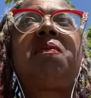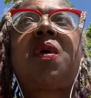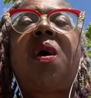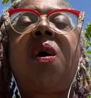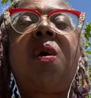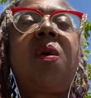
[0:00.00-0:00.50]

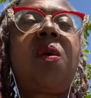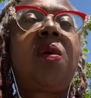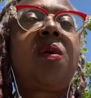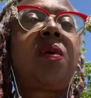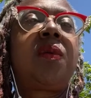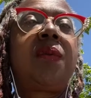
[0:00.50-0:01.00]

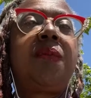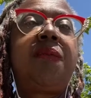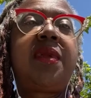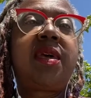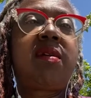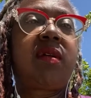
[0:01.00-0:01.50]
whole
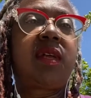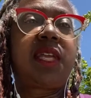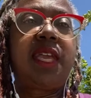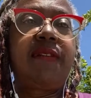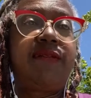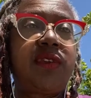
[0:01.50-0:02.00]
milk
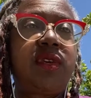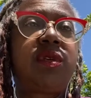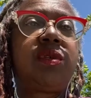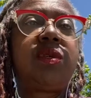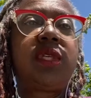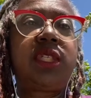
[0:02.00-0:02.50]
if
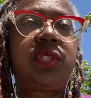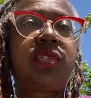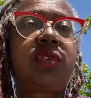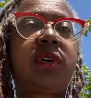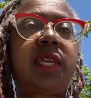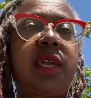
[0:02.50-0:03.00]
you
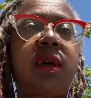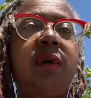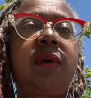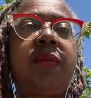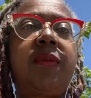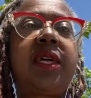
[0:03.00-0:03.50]
enjoy
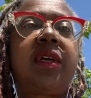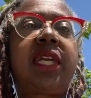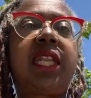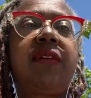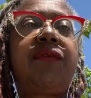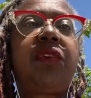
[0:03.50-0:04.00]
whole milk,
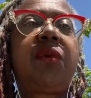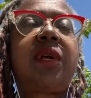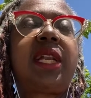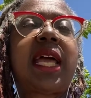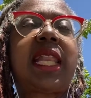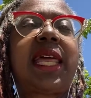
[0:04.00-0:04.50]
and if you are
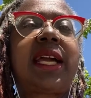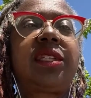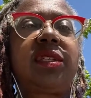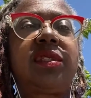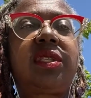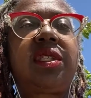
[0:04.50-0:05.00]
not
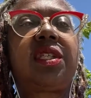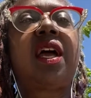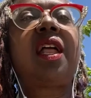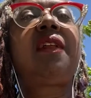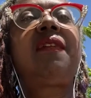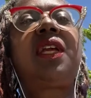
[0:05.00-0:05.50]
lactose
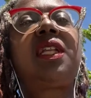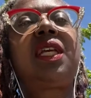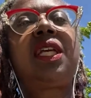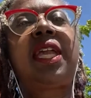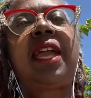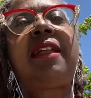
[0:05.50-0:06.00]
intolerant,
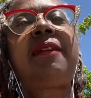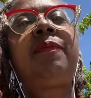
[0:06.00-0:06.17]
again,